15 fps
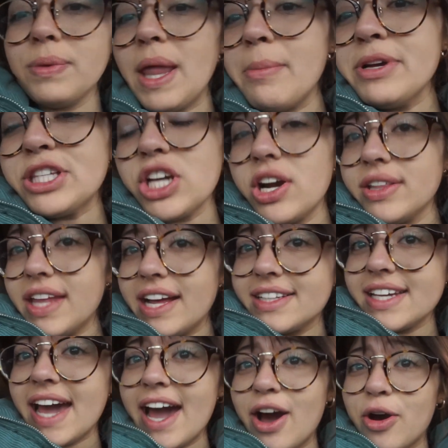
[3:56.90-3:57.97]
Let me turn
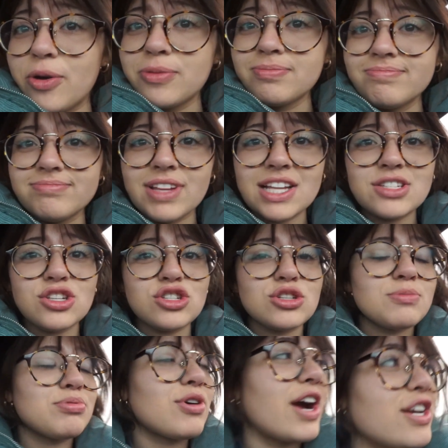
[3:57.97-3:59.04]
that, down. That's a
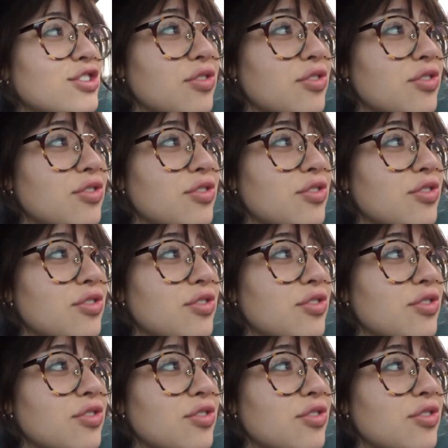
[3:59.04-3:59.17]
surprise